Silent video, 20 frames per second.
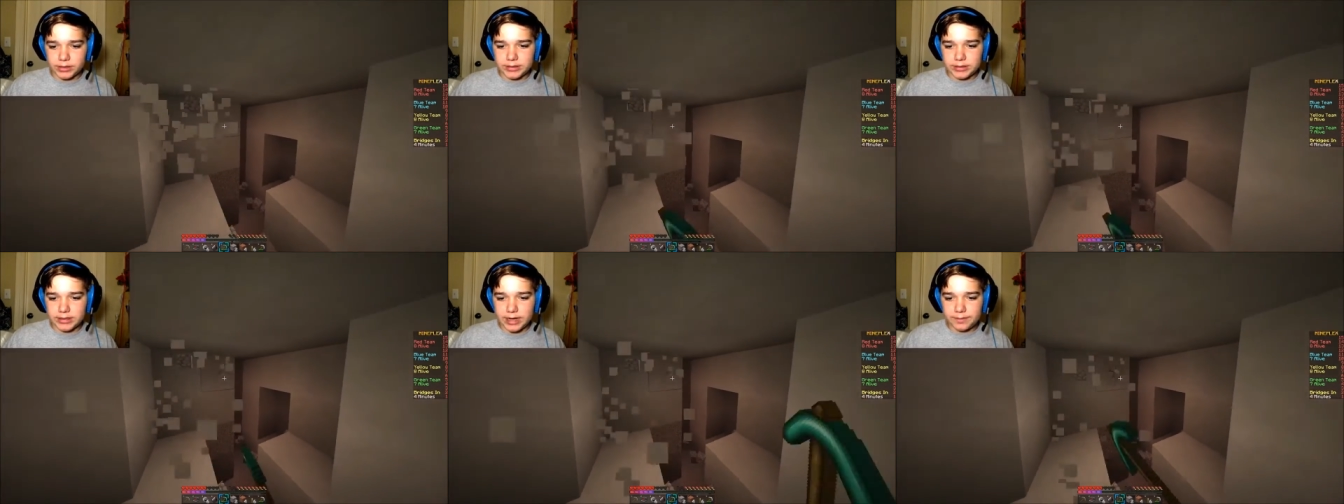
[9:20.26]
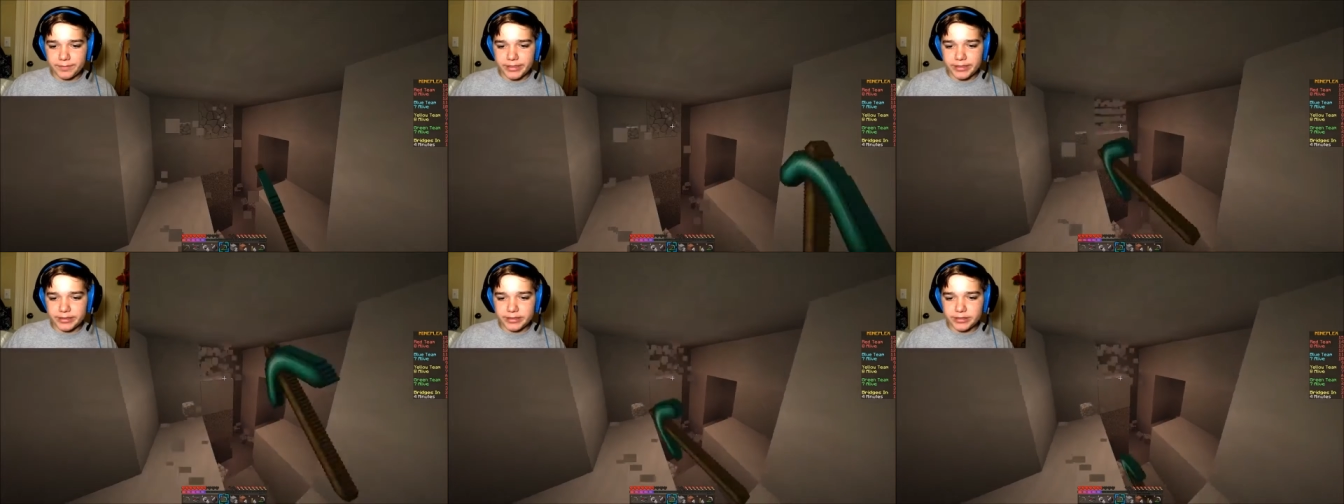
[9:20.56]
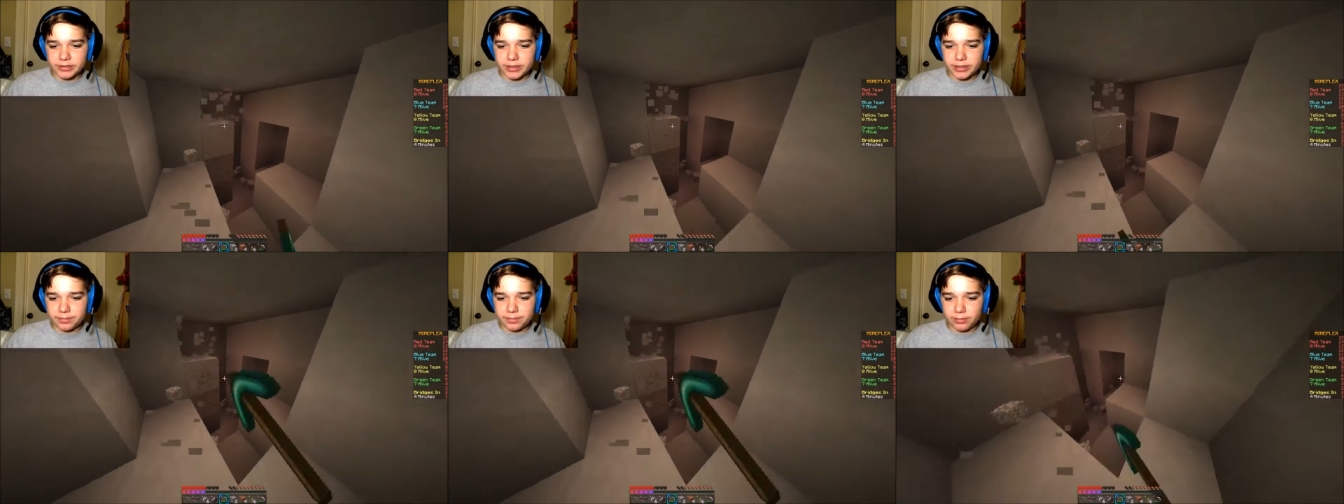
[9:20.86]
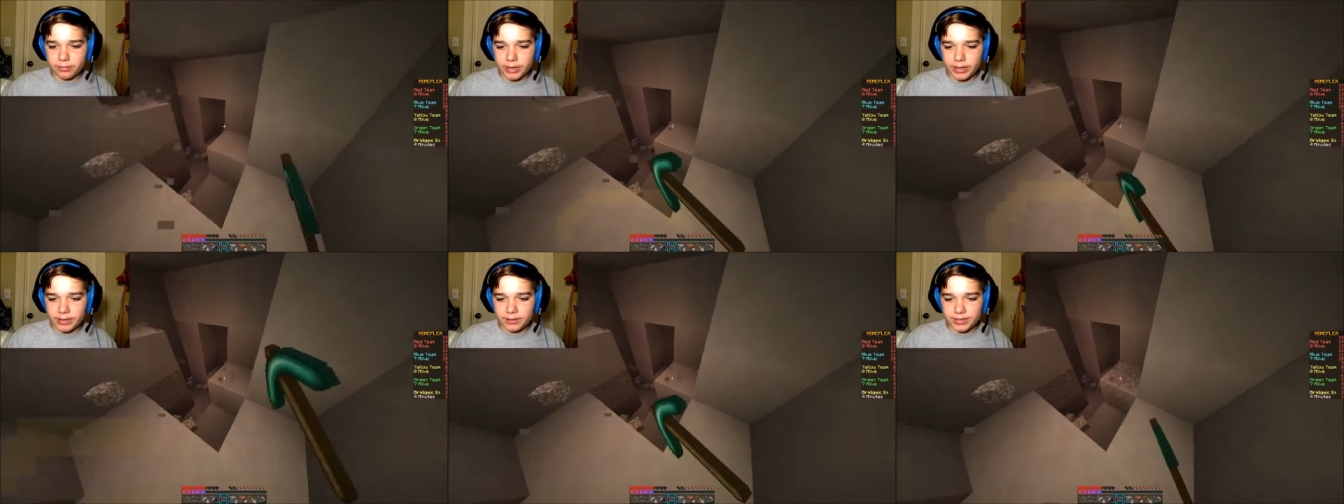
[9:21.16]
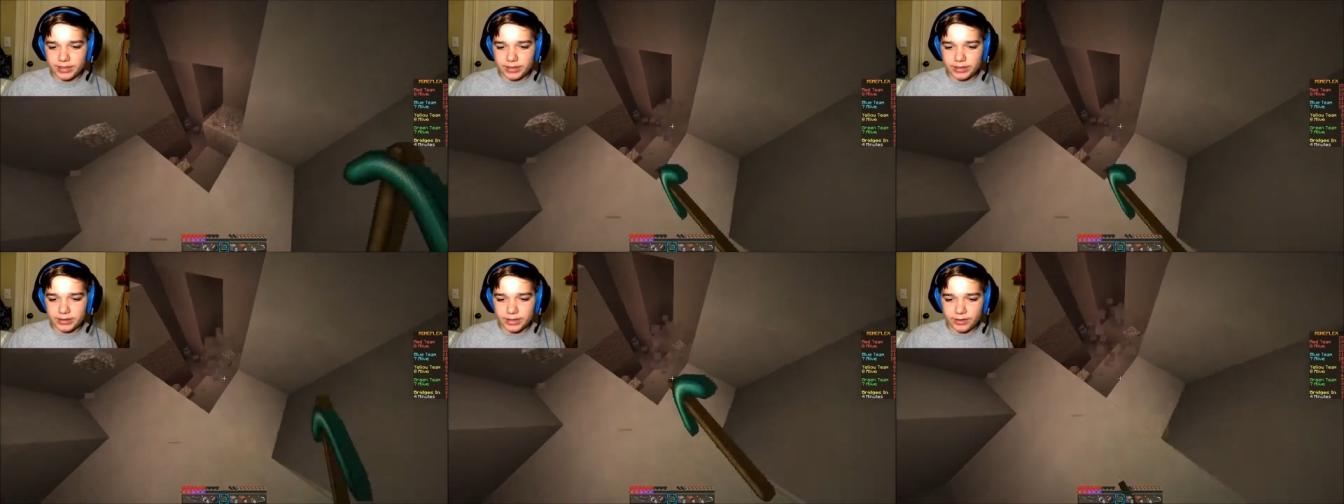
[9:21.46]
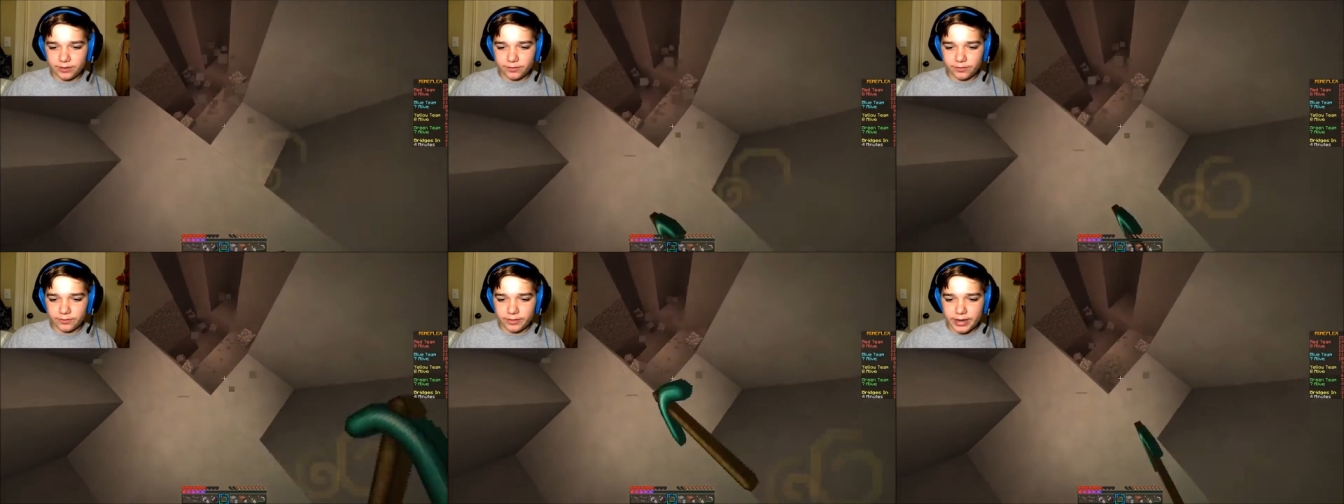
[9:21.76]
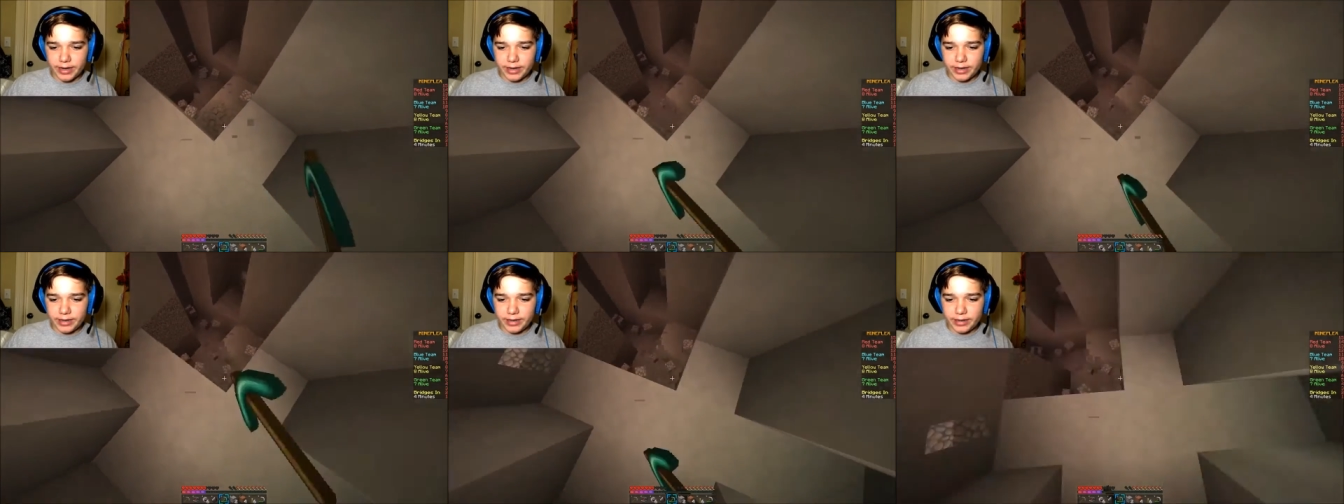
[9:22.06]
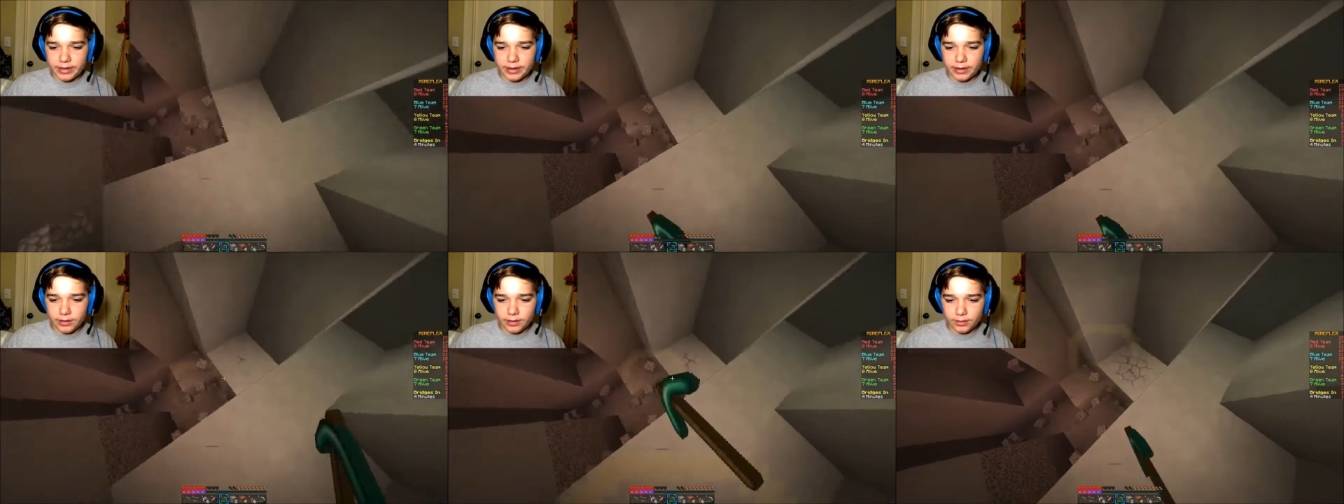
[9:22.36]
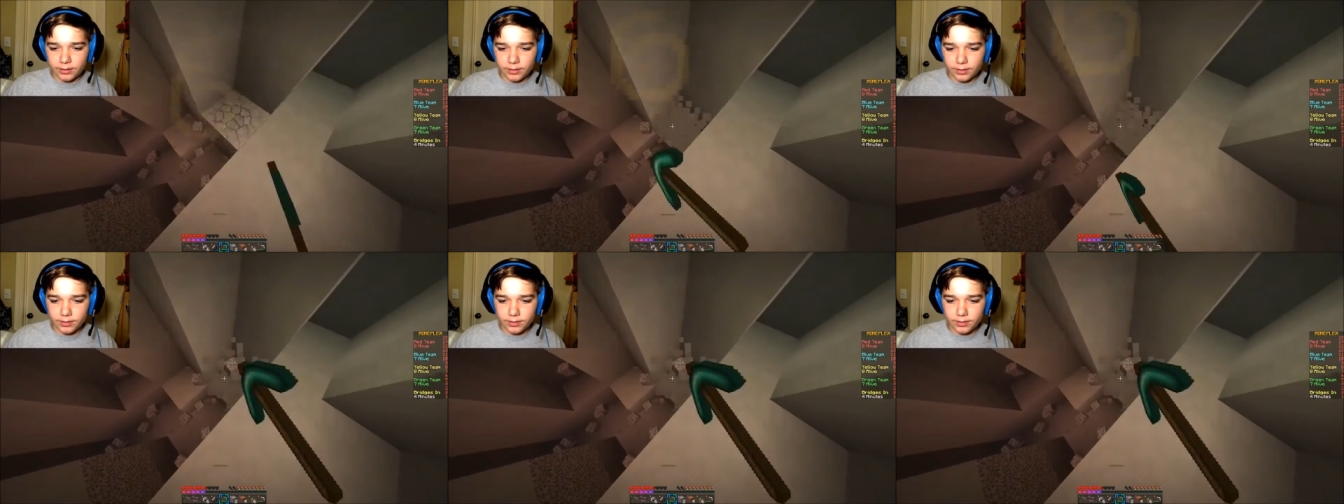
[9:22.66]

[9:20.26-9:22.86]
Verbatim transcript: diamonds, it pointed me, like, right here.